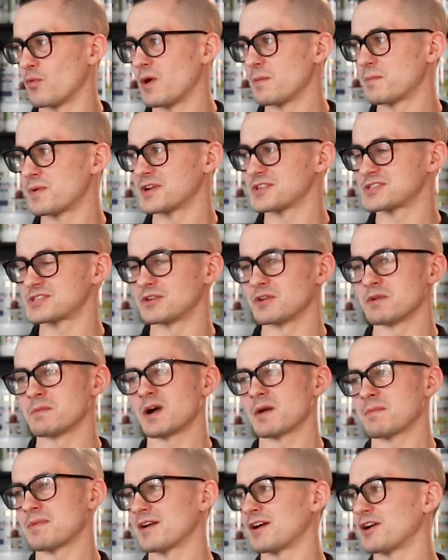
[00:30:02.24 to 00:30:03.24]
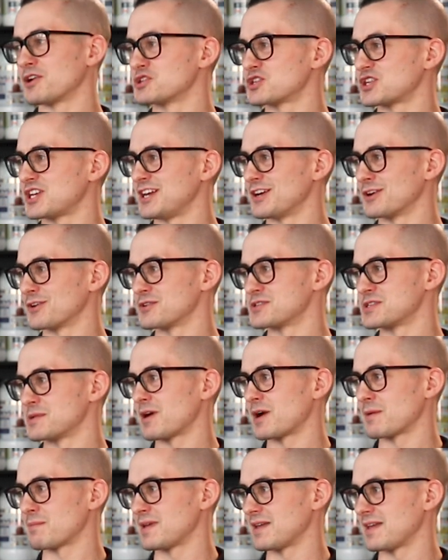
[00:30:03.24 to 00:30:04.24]
one person who might be 100 kilos, it
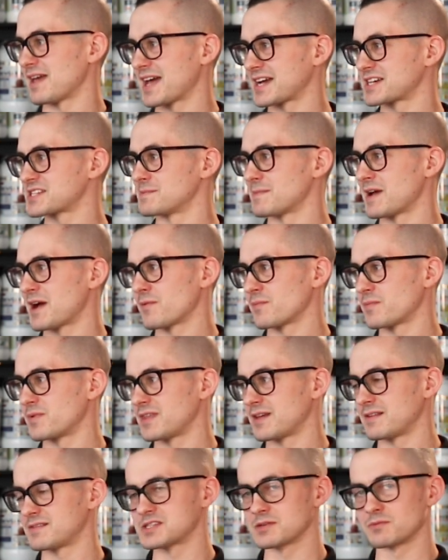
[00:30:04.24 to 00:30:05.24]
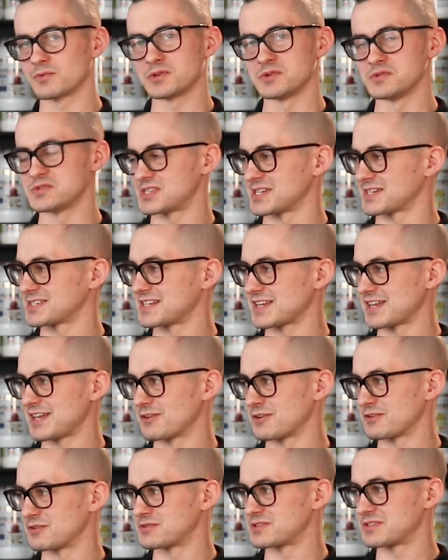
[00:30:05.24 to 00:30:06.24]
might be X amount. But then someone who's 60
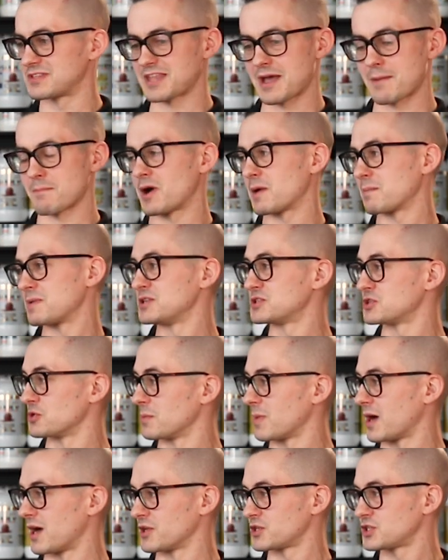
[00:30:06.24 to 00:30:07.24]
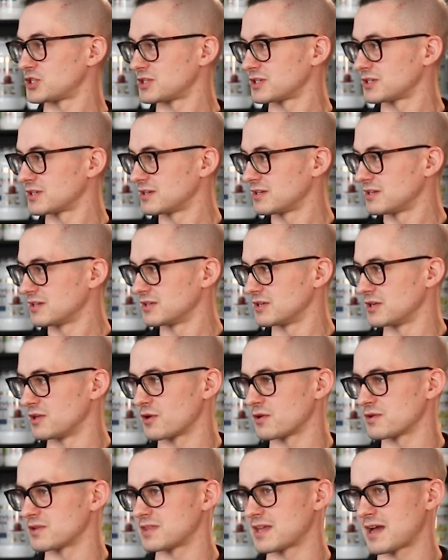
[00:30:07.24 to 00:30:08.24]
kilos, that might be too much,
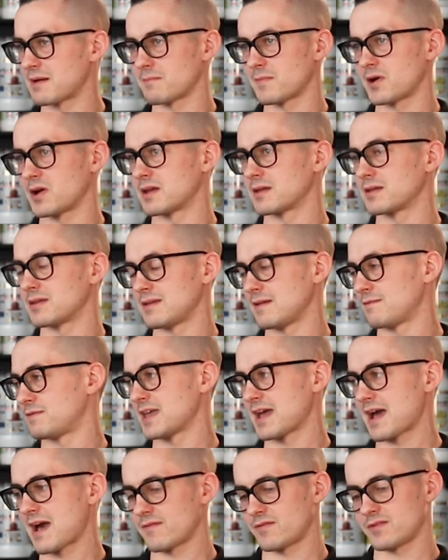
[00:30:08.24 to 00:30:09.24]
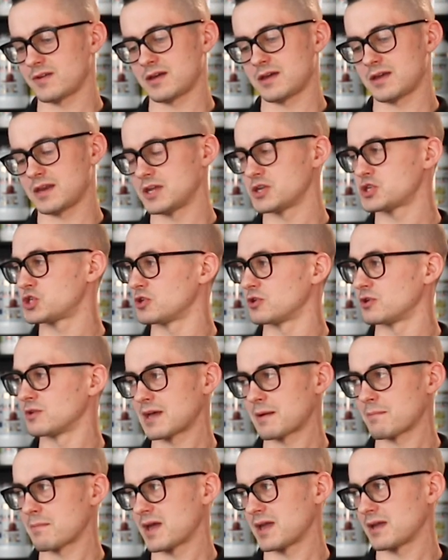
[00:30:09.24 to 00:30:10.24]
and that might, if they have an issue,
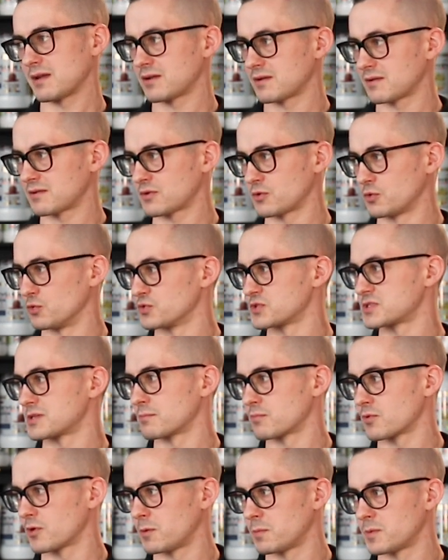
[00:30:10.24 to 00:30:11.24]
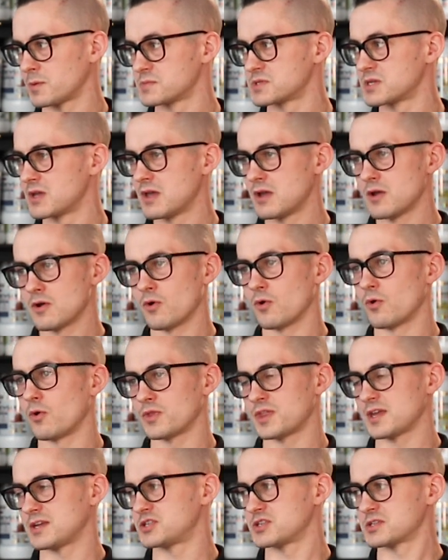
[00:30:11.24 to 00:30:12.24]
that may cause some problems, or
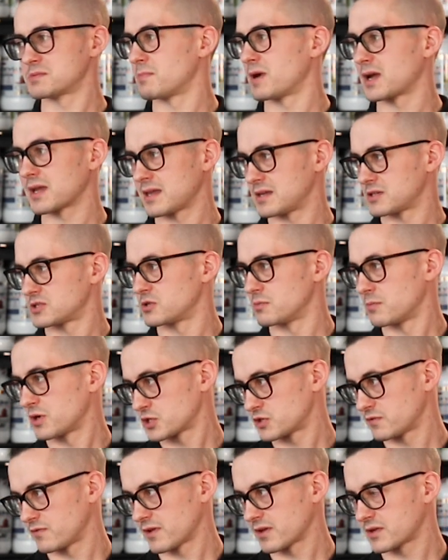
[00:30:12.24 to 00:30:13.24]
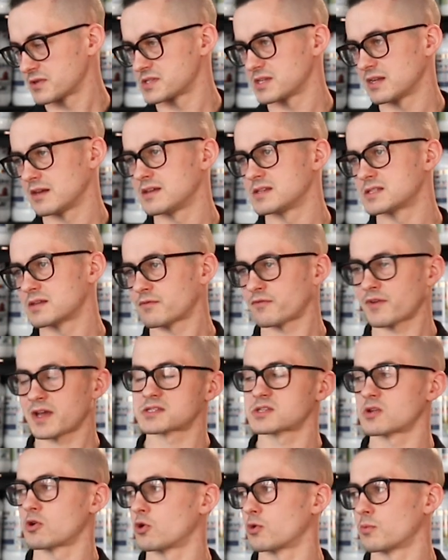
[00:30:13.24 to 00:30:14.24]
they just might get too much of it, because it is a fat
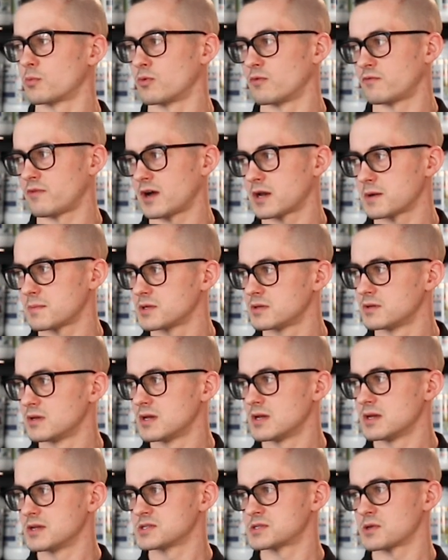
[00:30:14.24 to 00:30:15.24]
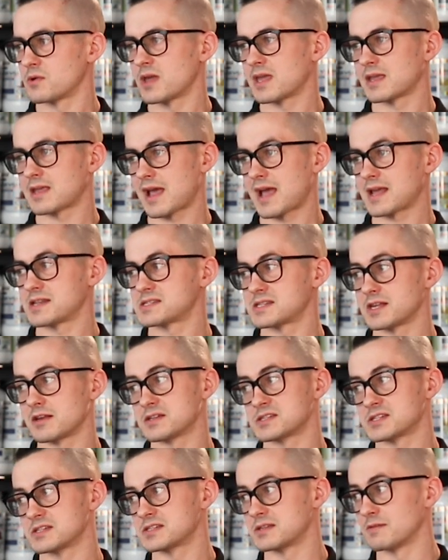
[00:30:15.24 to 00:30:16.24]
soluble vitamin, so it can stay in
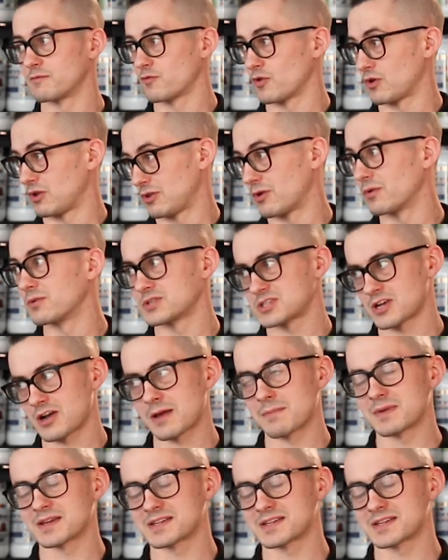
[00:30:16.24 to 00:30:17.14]
your system for a long time.